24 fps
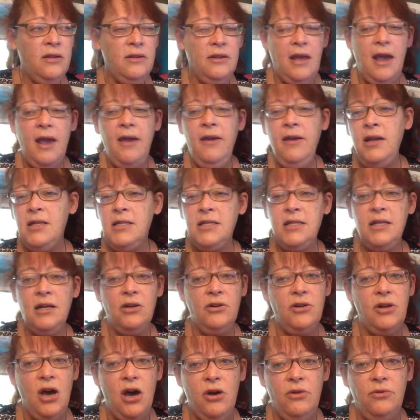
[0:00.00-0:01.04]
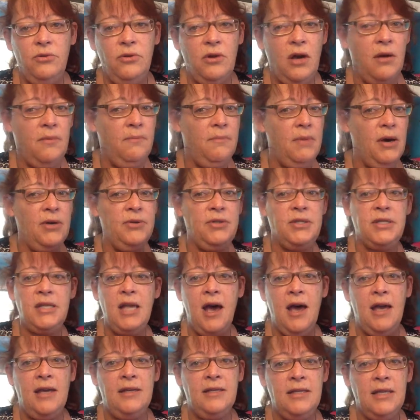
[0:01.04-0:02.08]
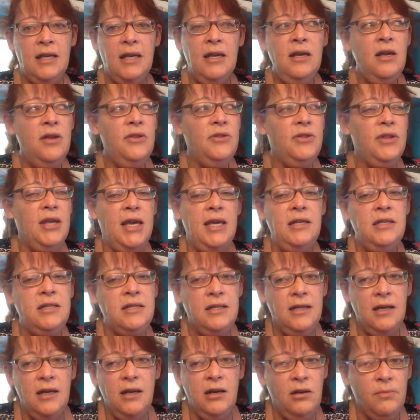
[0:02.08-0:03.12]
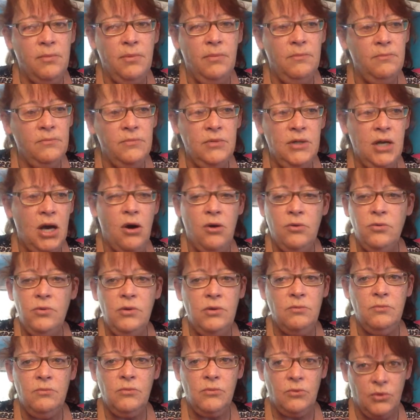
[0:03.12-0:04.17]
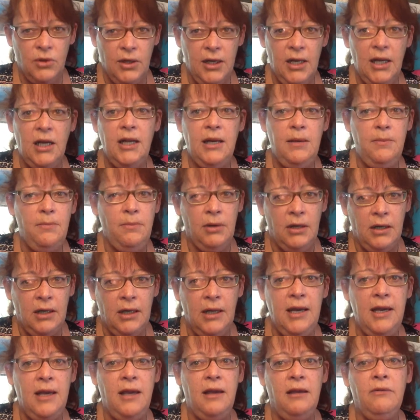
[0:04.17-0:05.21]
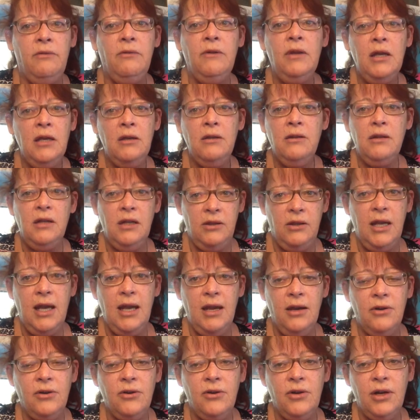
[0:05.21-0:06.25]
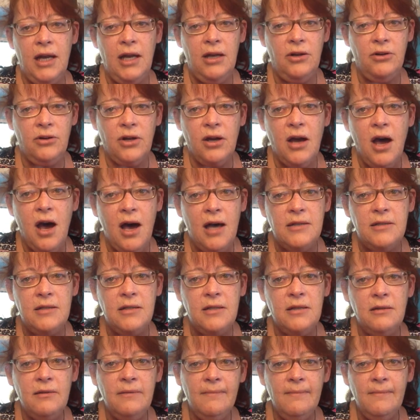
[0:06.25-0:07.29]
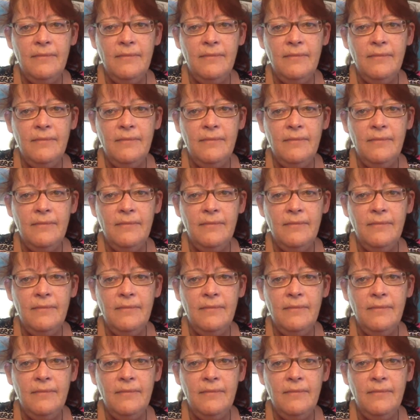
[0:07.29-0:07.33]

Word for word: They still don't, on both sides, they still don't really believe that they are creator gods.